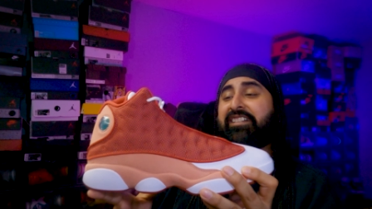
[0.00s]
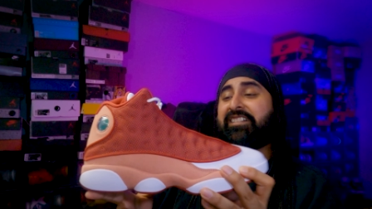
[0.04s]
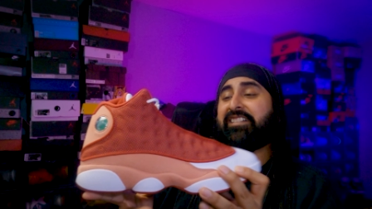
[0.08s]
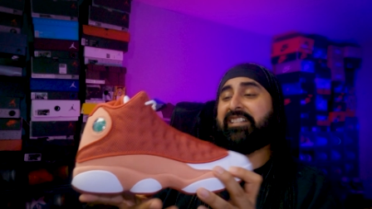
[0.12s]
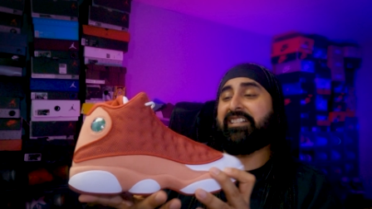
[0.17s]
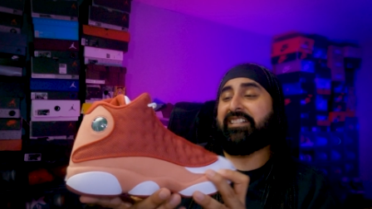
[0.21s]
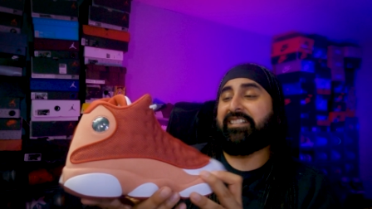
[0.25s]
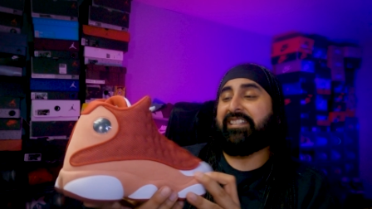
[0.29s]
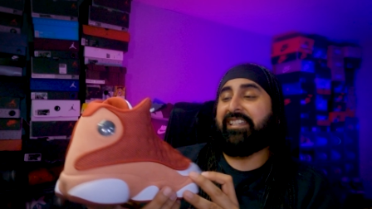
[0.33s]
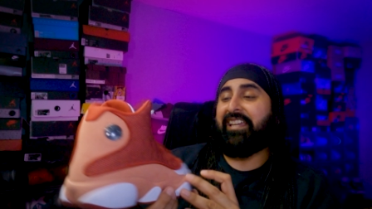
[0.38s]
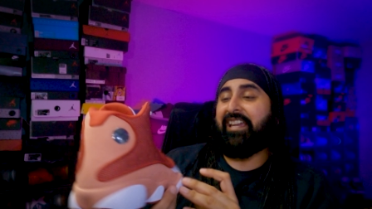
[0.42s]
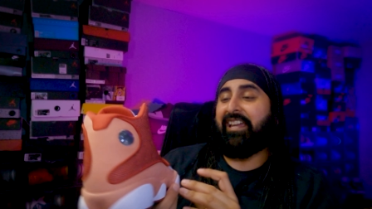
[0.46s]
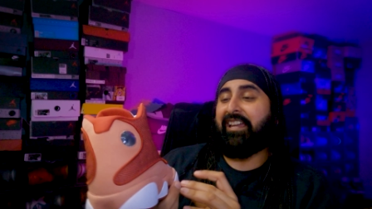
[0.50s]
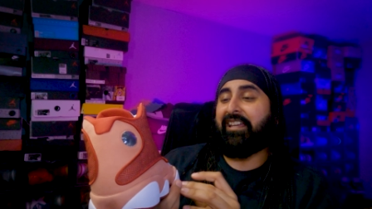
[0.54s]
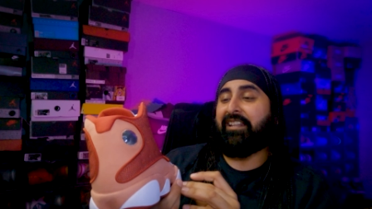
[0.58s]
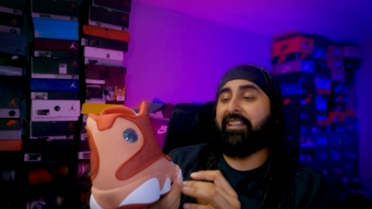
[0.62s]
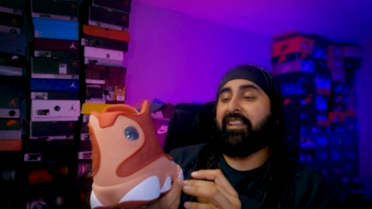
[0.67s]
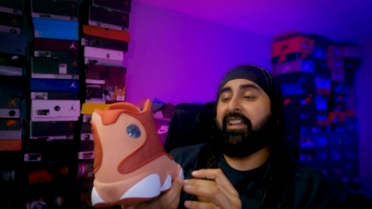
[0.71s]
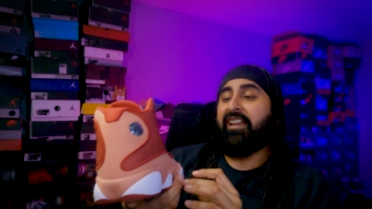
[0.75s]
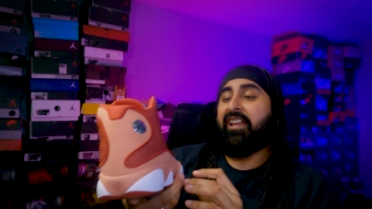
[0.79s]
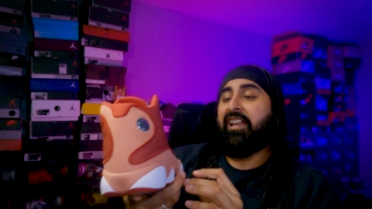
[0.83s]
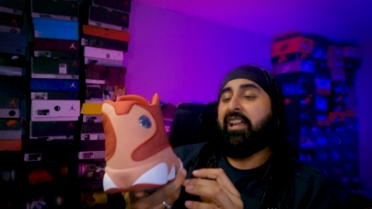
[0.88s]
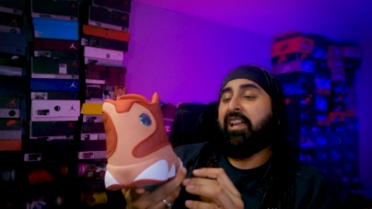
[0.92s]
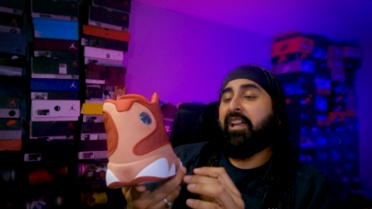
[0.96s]
This is
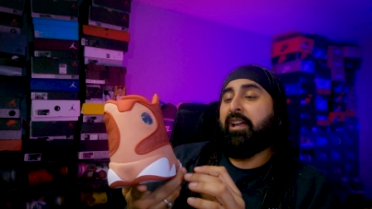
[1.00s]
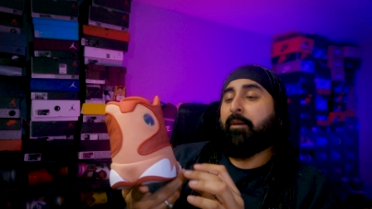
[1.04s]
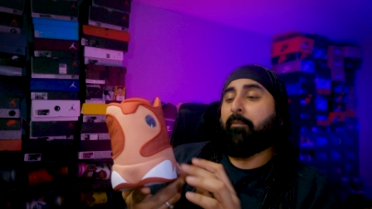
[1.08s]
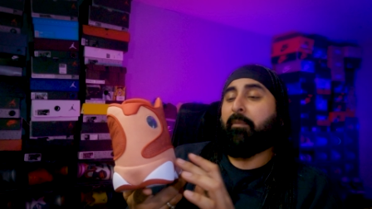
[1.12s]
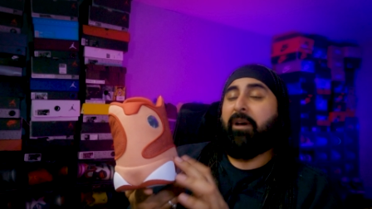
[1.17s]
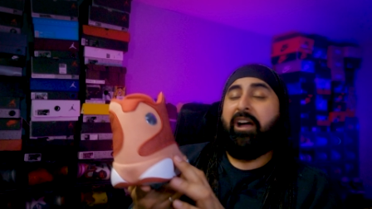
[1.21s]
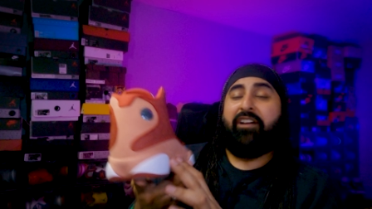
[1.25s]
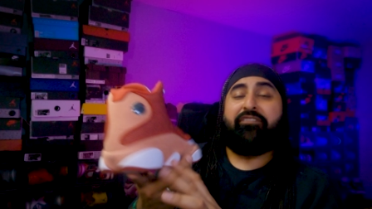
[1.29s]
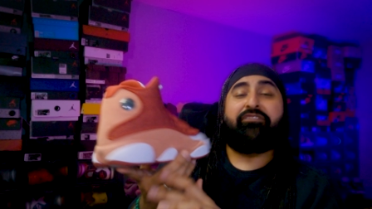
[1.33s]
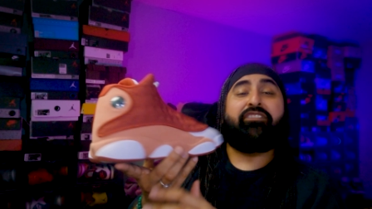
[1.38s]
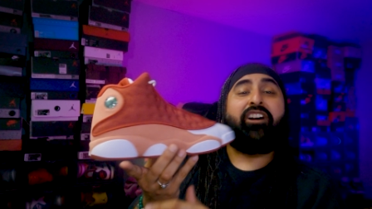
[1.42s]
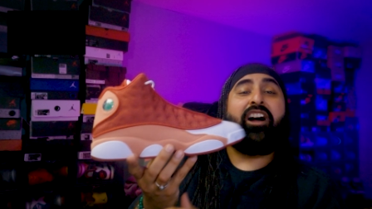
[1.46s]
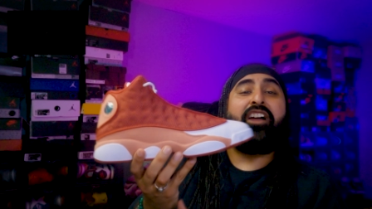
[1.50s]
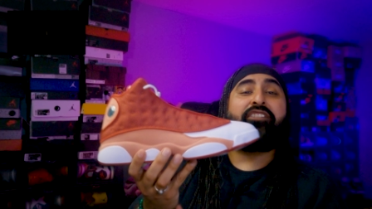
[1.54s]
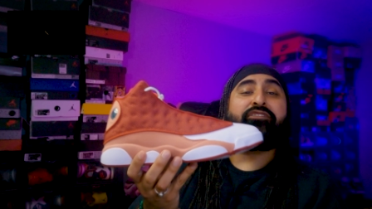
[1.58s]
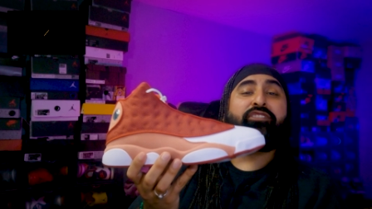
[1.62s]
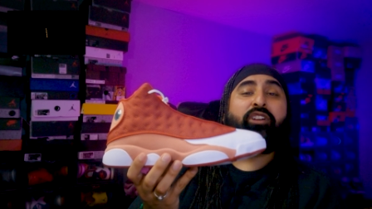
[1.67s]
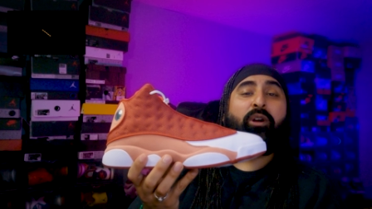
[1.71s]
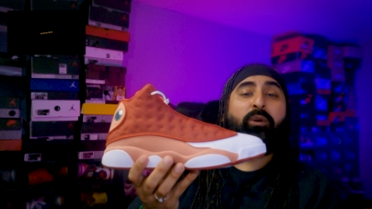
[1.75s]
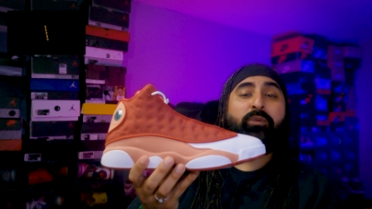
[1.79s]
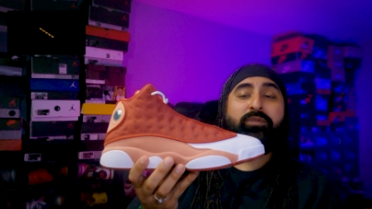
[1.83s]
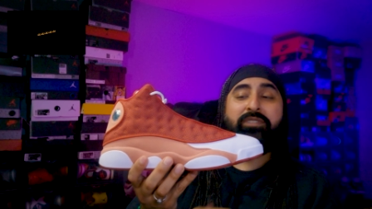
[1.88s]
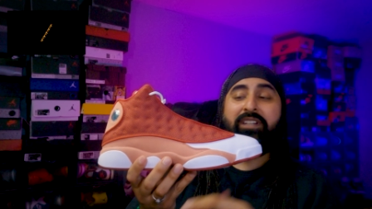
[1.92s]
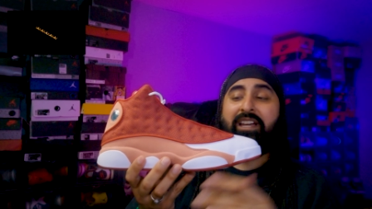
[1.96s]
getting my
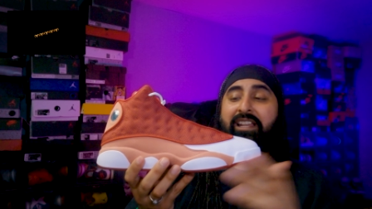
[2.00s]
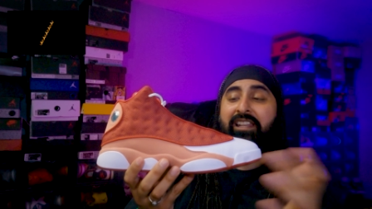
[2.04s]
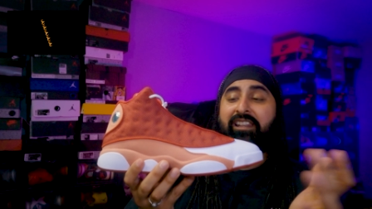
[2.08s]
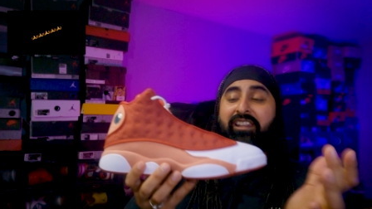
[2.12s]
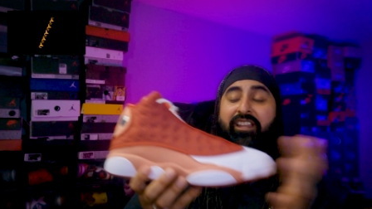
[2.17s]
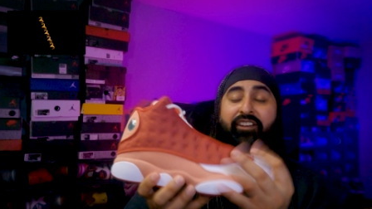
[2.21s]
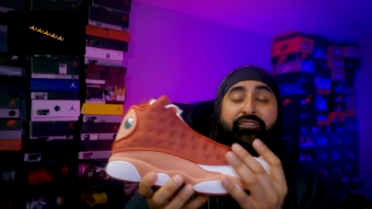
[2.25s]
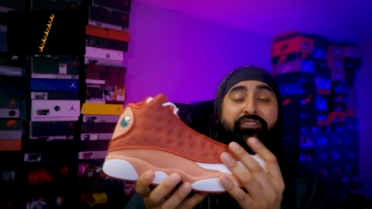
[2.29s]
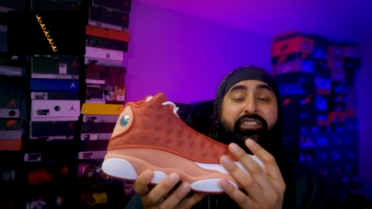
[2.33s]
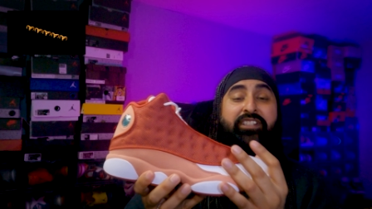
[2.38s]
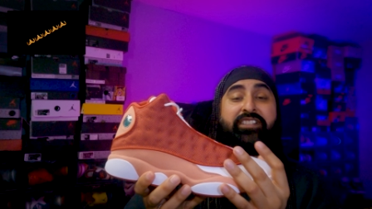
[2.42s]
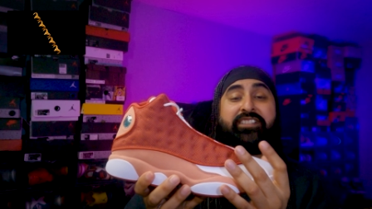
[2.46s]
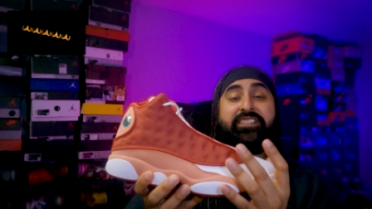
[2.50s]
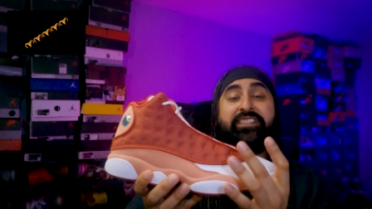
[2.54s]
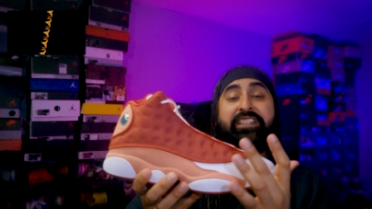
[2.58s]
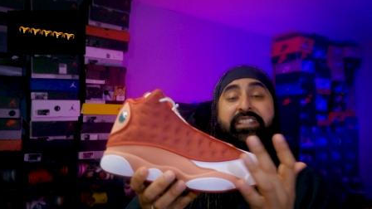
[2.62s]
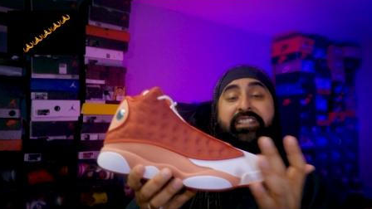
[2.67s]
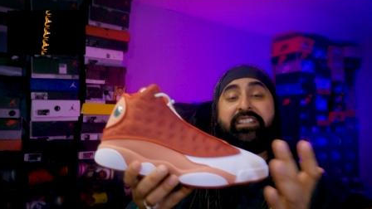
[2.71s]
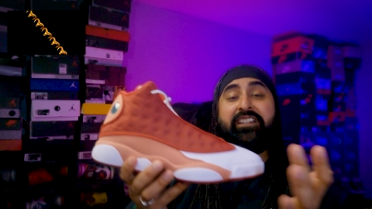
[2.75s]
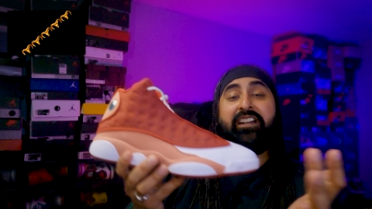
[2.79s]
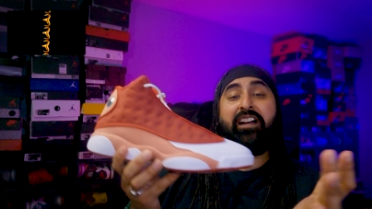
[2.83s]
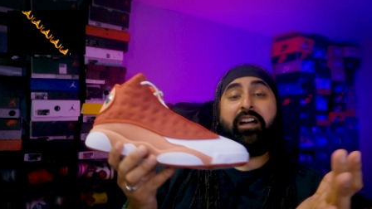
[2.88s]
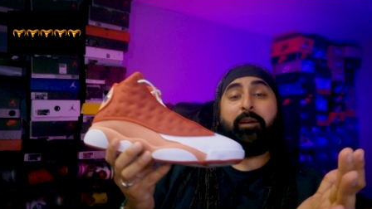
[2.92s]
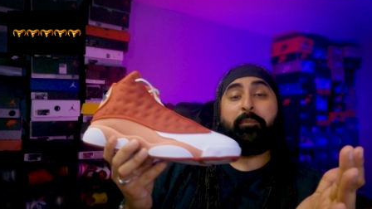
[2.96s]
five goats. I love this
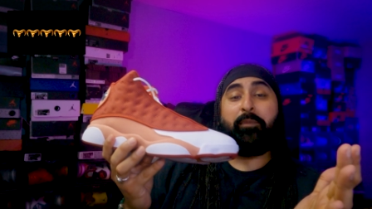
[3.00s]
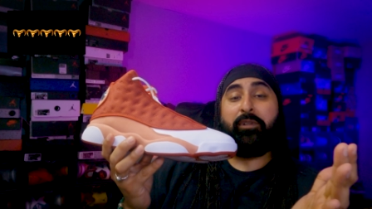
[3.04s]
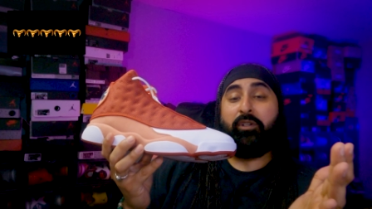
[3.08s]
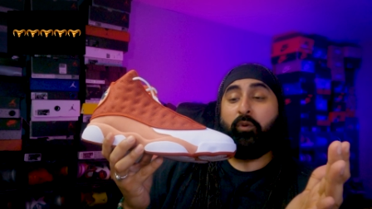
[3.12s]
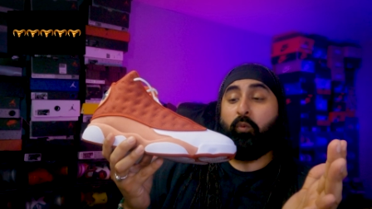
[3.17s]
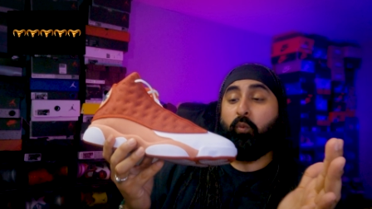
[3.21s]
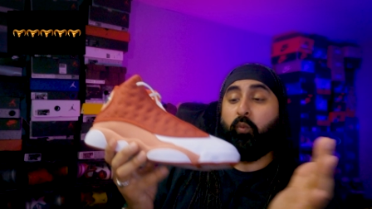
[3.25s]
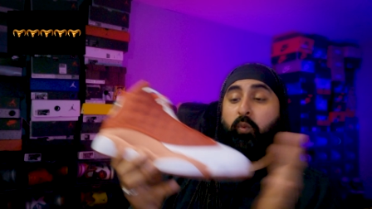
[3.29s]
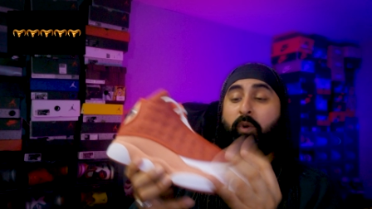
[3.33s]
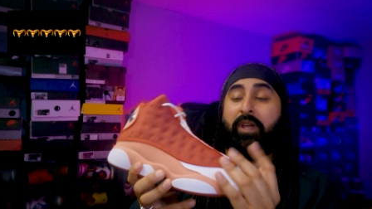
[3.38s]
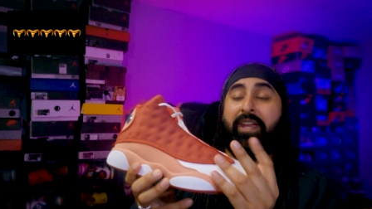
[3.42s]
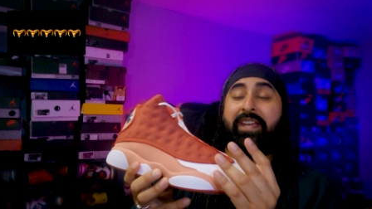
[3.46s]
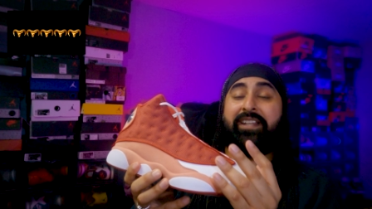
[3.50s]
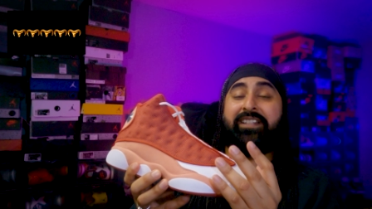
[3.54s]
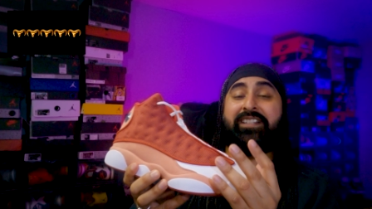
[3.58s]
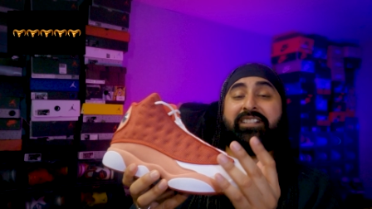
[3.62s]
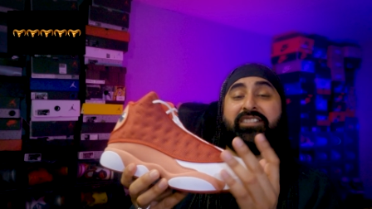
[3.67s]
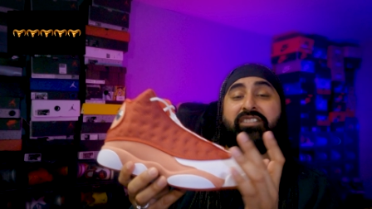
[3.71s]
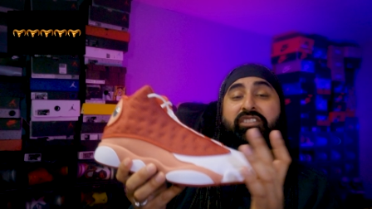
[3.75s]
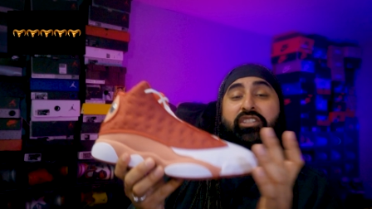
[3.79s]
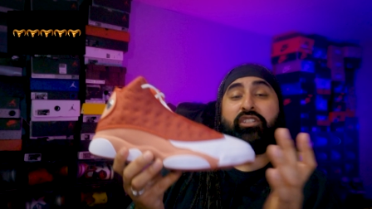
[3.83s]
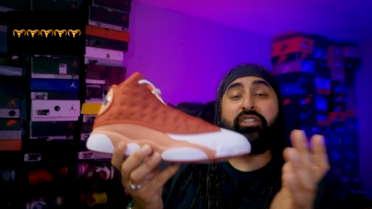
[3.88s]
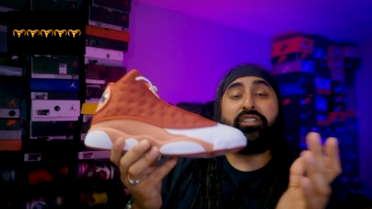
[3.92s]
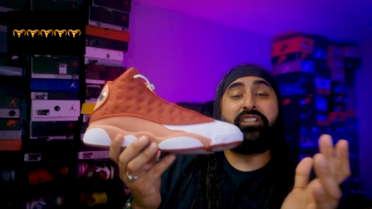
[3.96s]
sneaker. I'm going to wear this.